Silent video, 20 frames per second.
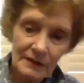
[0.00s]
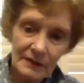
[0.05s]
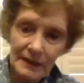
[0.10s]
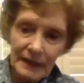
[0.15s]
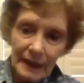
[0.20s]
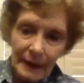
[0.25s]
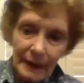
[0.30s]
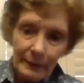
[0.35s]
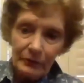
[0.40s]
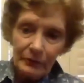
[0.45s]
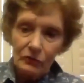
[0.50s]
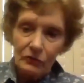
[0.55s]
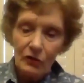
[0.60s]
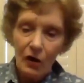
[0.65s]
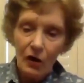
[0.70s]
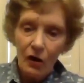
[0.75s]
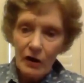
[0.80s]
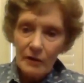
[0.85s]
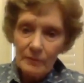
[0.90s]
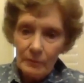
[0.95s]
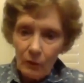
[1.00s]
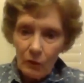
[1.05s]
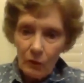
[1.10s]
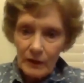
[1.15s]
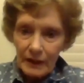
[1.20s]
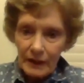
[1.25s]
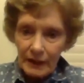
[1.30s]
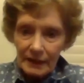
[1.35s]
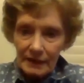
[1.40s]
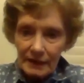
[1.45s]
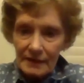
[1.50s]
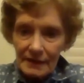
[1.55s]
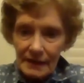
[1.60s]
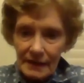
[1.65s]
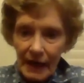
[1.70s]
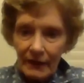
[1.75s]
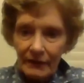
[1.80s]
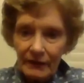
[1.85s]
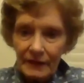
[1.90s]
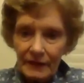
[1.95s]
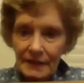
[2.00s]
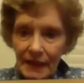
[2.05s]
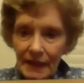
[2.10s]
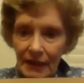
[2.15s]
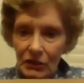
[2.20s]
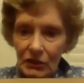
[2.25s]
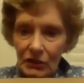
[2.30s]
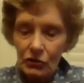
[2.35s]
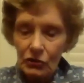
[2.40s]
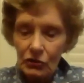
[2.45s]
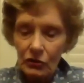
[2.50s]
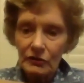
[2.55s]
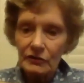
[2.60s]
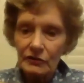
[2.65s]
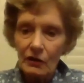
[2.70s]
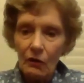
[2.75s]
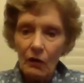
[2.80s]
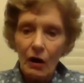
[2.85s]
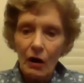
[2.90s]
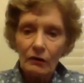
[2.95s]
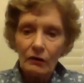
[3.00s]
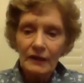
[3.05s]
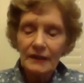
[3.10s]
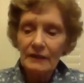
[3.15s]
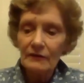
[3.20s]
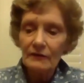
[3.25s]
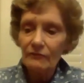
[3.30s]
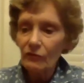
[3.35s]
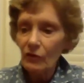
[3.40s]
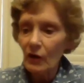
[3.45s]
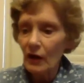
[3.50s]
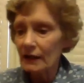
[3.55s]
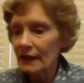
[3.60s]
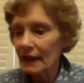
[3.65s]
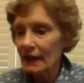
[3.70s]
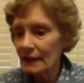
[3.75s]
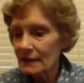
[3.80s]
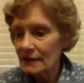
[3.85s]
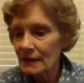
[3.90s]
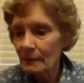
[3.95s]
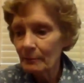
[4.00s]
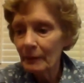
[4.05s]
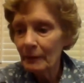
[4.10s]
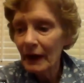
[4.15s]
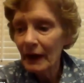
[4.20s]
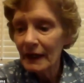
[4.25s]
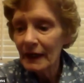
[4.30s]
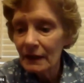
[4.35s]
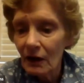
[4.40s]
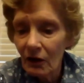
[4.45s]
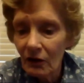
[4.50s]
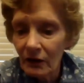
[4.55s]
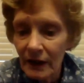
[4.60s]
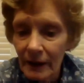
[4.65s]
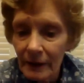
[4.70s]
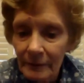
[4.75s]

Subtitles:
slip your cardboard inside the t-shirt so only the front gets the paint on it.